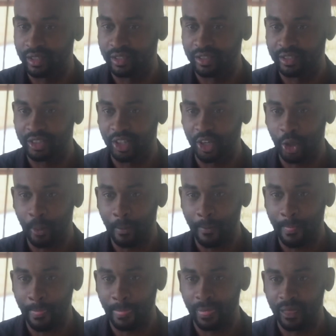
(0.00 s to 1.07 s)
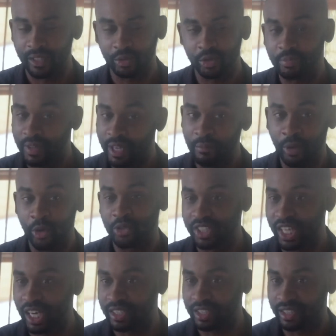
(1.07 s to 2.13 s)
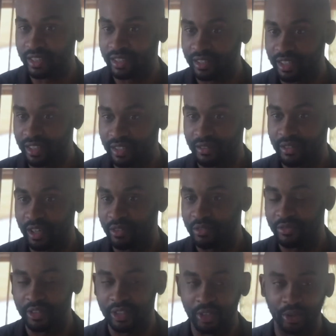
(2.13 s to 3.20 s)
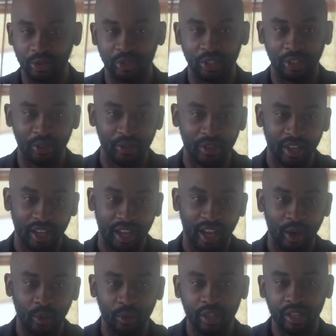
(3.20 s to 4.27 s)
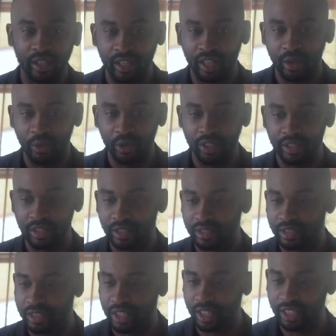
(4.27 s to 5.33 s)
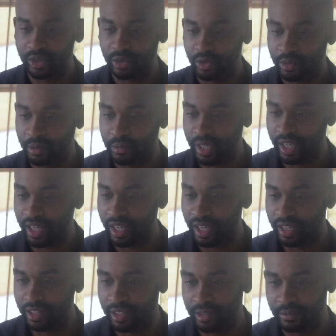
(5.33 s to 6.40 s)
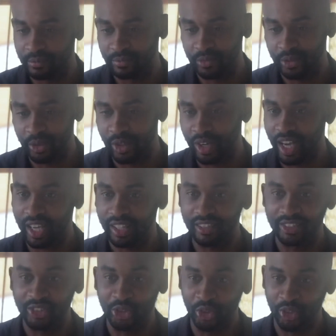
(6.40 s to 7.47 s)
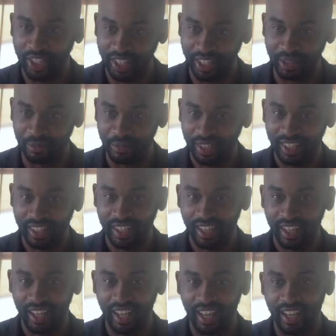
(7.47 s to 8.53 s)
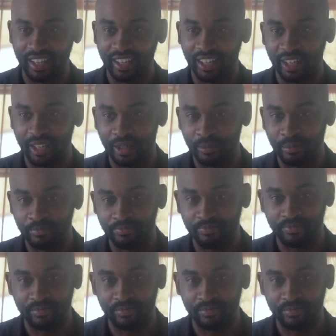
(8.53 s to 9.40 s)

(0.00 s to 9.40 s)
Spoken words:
So she was playing both sides of the field. So I went in there, into Jale's room. I'm like, hey, I had this dream, and and